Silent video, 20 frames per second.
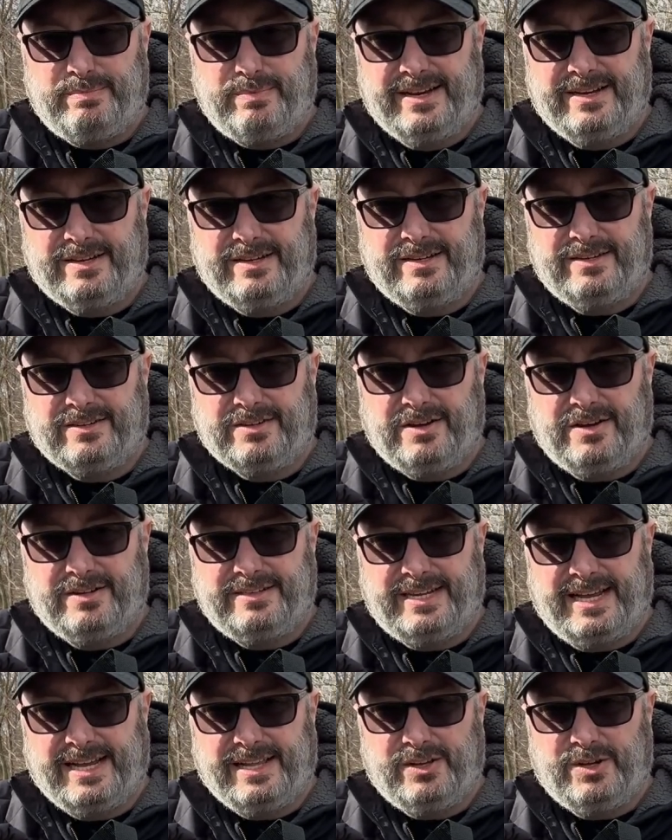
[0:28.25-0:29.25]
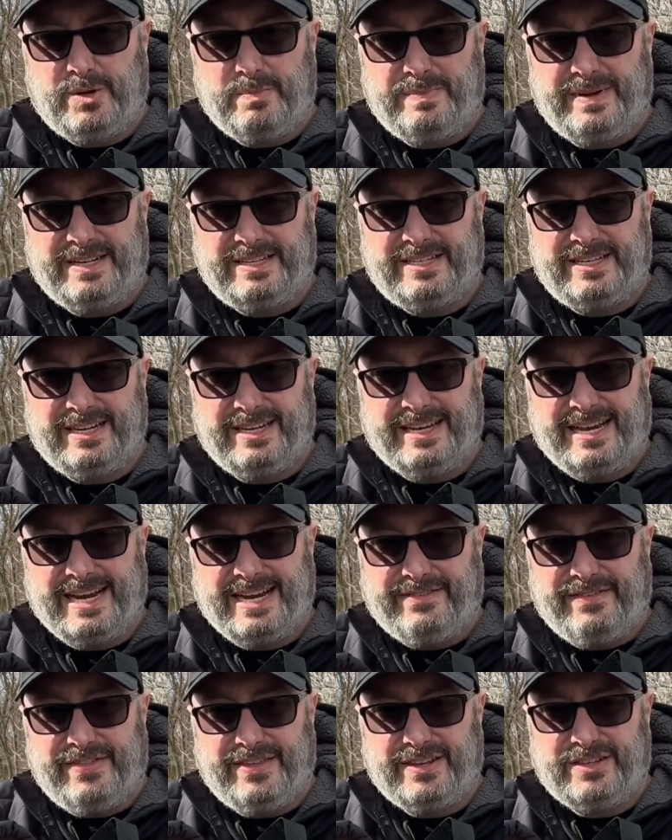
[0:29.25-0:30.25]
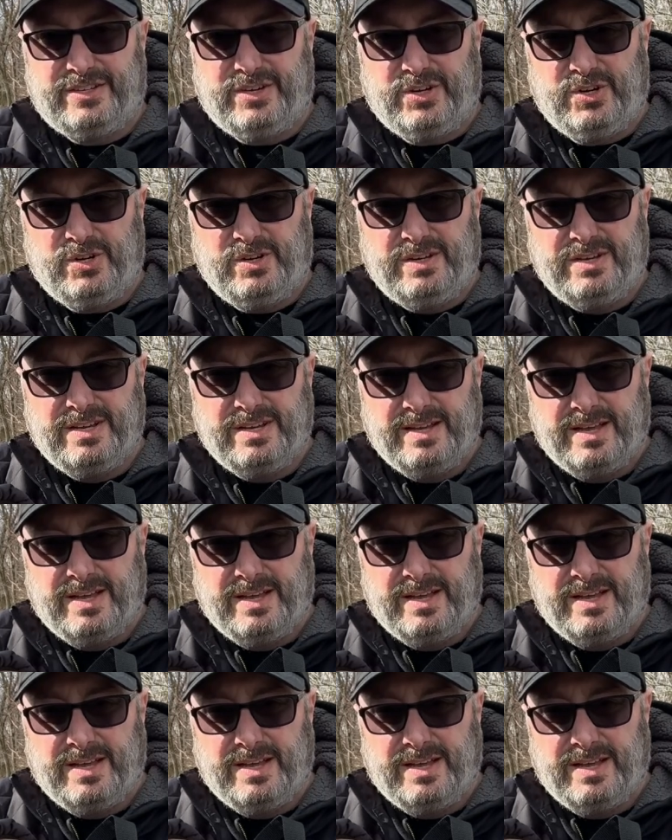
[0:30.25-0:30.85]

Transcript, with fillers: And uh, it's going to take a little bit to get everything tuned.